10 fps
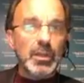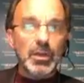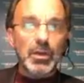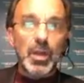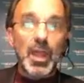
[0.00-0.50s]

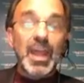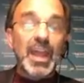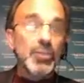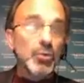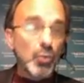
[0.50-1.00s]
care
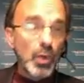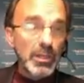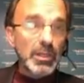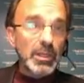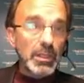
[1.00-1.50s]
and the
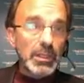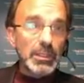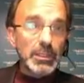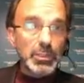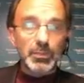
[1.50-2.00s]
trending
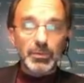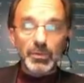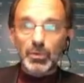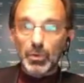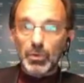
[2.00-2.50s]
in
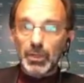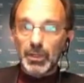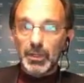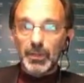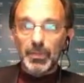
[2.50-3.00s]
children's oral
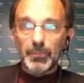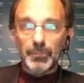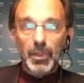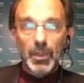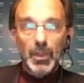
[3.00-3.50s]
health.
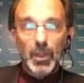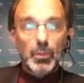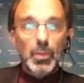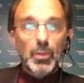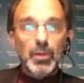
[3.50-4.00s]

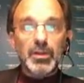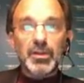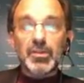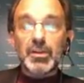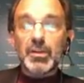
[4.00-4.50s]
We want to
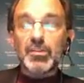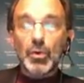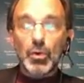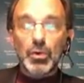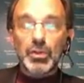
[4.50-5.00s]
discuss
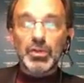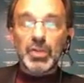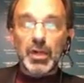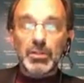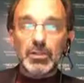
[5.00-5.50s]
early
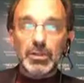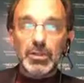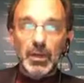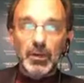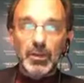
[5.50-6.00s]
childhood
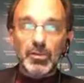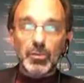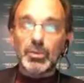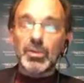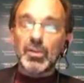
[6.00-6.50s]
caries,
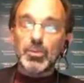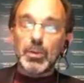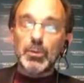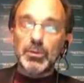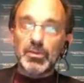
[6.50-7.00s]
which, as
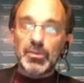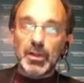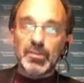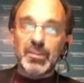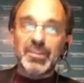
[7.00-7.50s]
we will
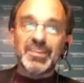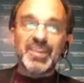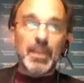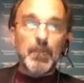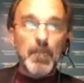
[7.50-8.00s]
discuss, is
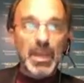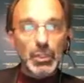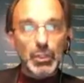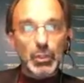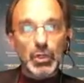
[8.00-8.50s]
a
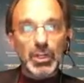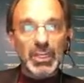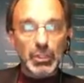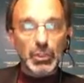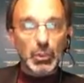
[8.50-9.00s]
major
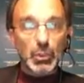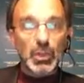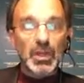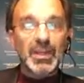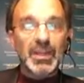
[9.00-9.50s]
issue
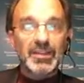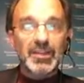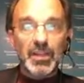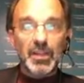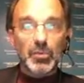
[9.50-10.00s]
in
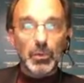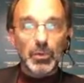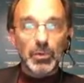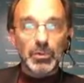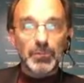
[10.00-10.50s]
today's
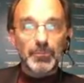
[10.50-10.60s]
world.